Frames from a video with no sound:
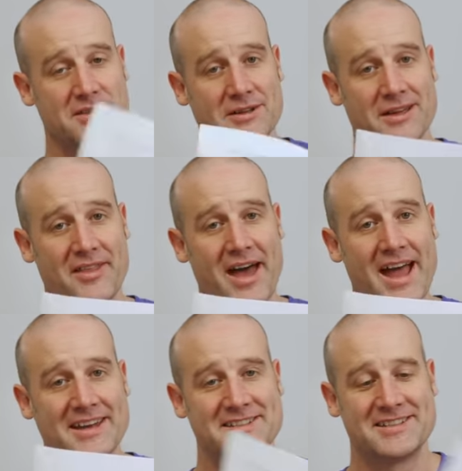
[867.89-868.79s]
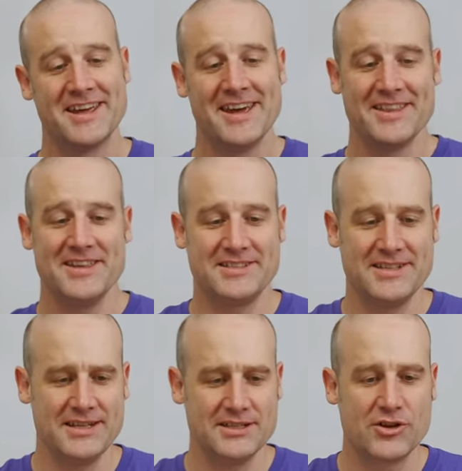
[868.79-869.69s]
Look at that. This
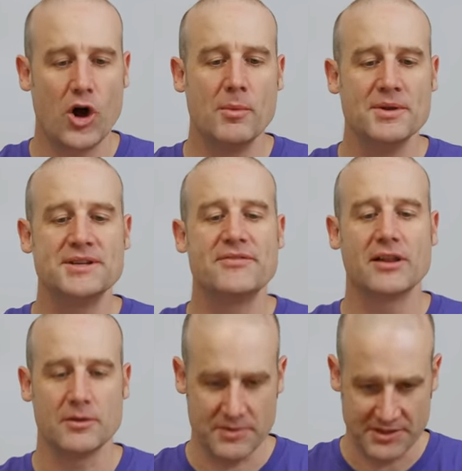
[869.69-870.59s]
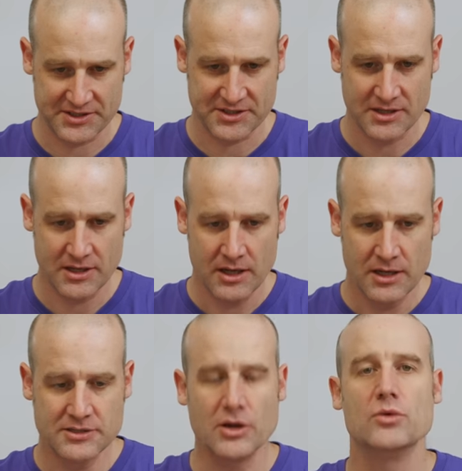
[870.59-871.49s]
is common developments.
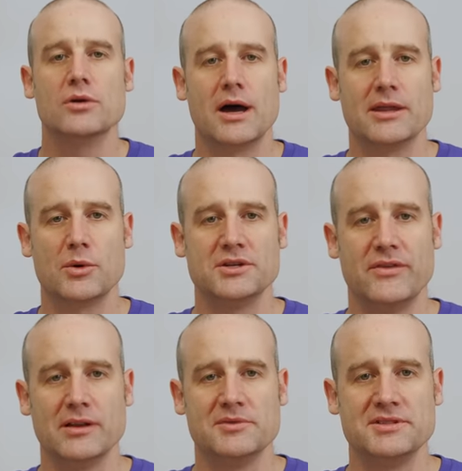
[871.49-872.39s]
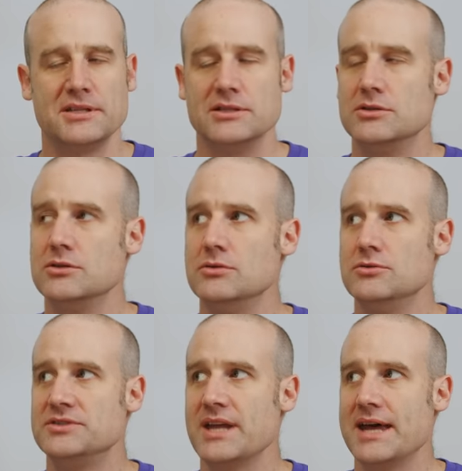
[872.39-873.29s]
So uh, the word development is
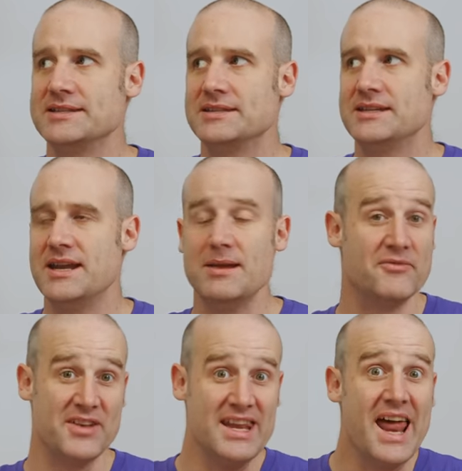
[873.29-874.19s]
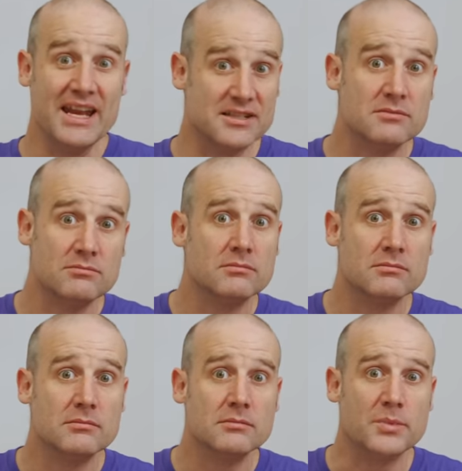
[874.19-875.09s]
used as a synonym for net
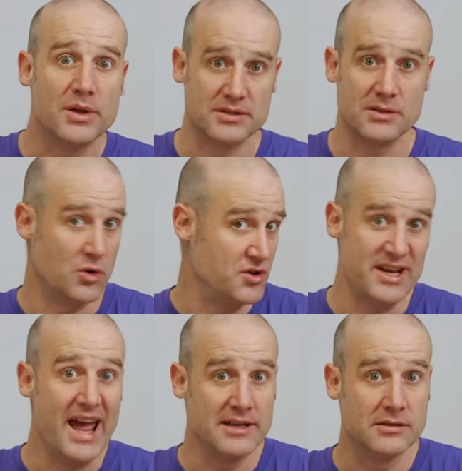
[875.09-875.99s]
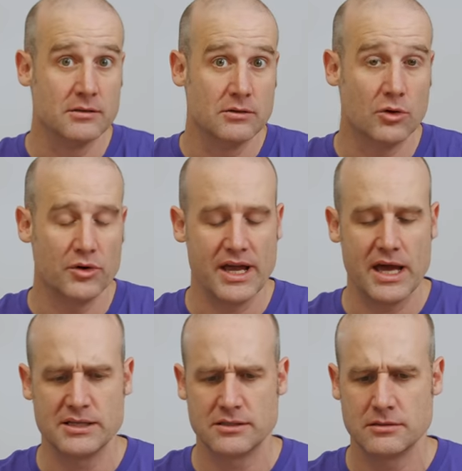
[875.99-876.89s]
because the word net already
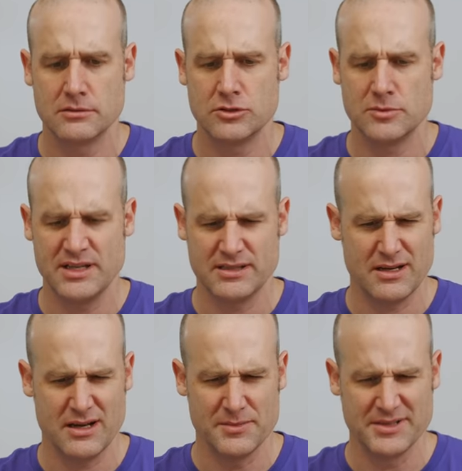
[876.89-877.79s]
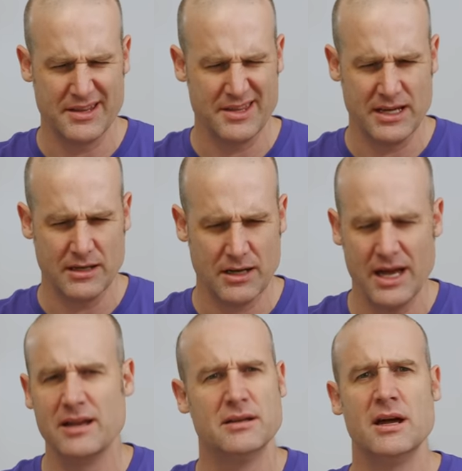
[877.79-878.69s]
has too many synonyms, I think,
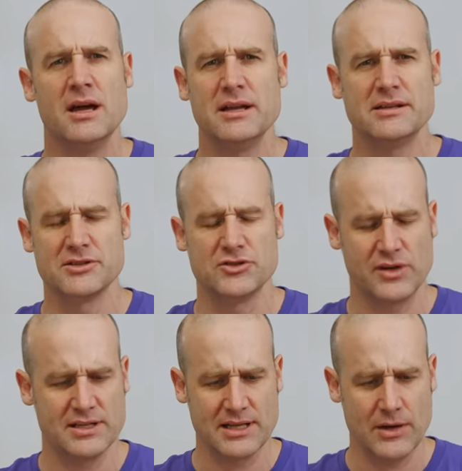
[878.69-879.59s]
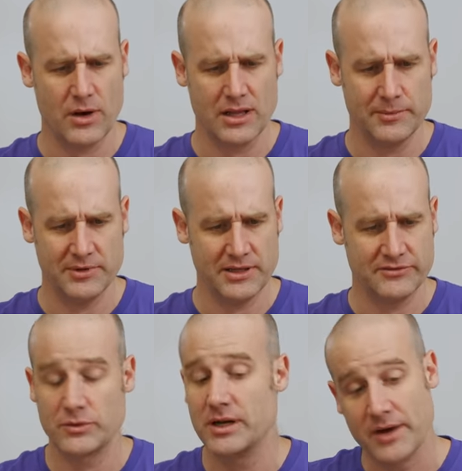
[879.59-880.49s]
and it doesn't translate well, I
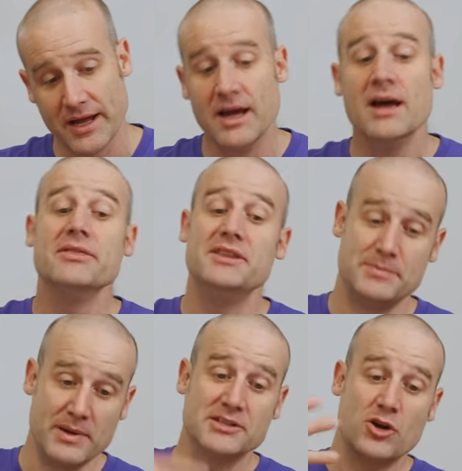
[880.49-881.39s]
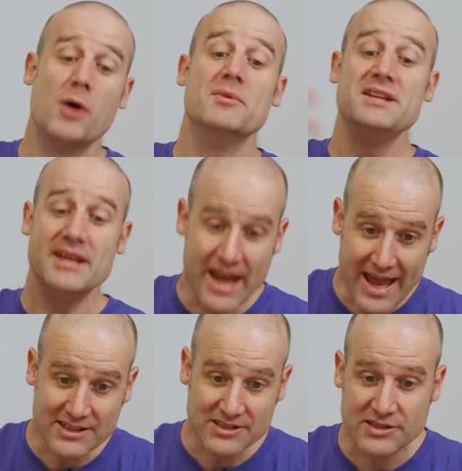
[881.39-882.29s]
believe. So anyway, this means common
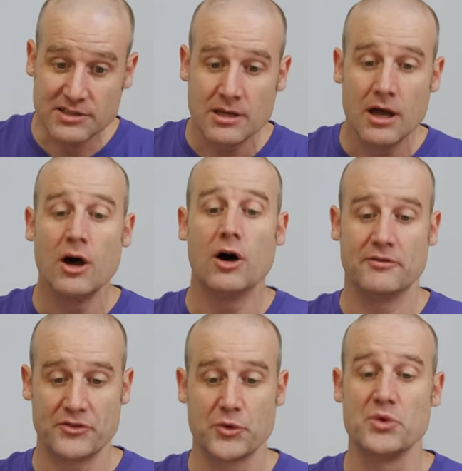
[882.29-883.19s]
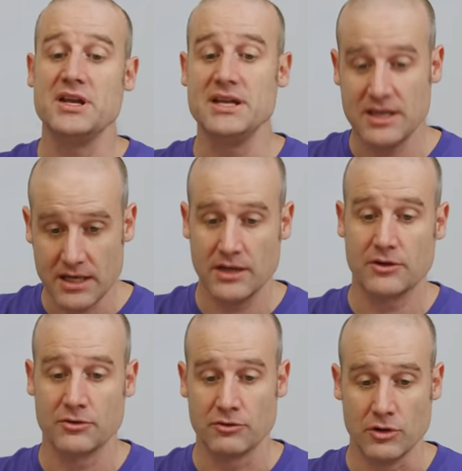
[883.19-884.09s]
nets of three
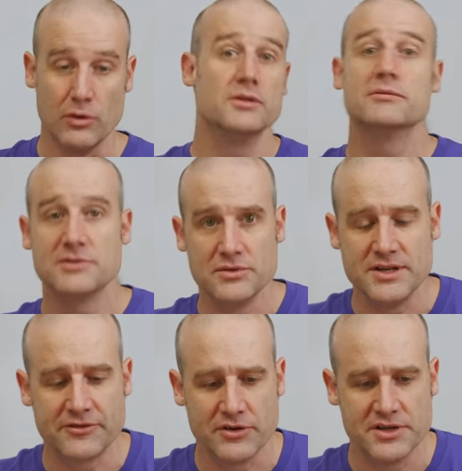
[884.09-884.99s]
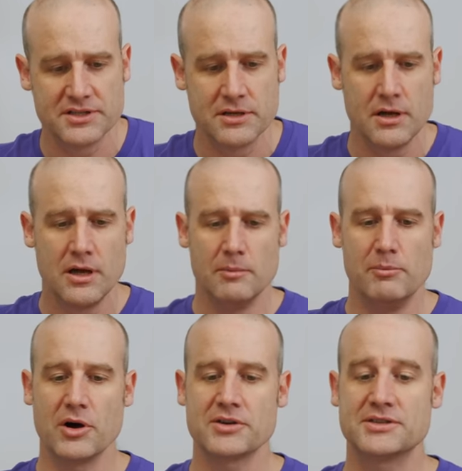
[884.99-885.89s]
incongruent, so different
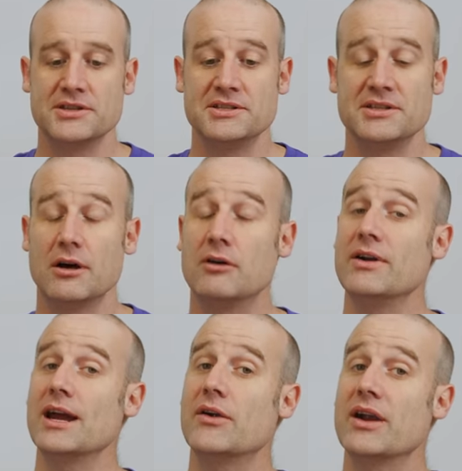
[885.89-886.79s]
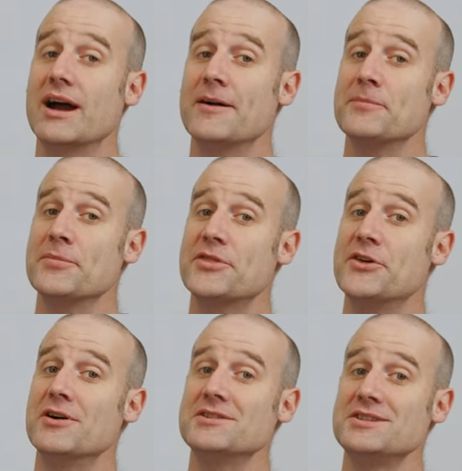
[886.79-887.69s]
boxes of area
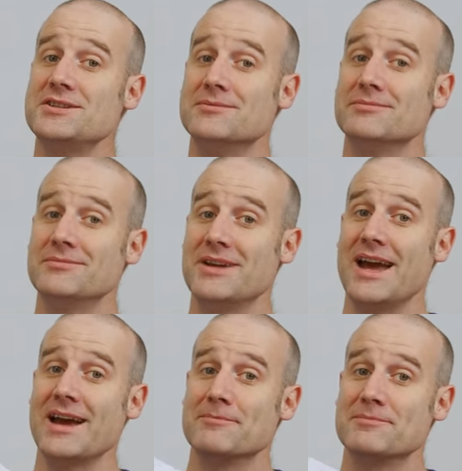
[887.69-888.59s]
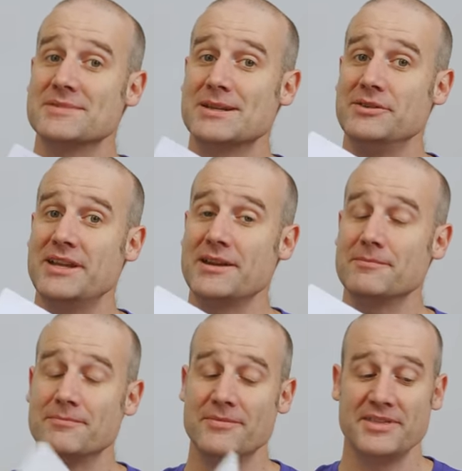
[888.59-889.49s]
30. Yeah, someone did
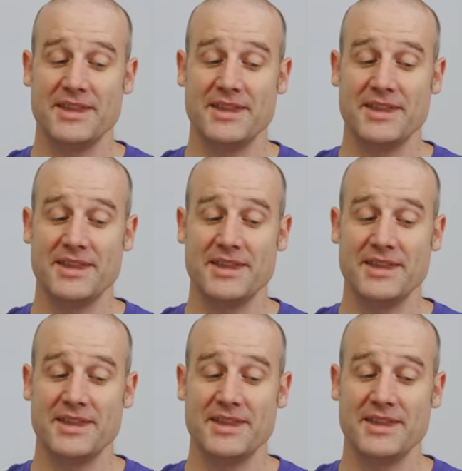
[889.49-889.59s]
it.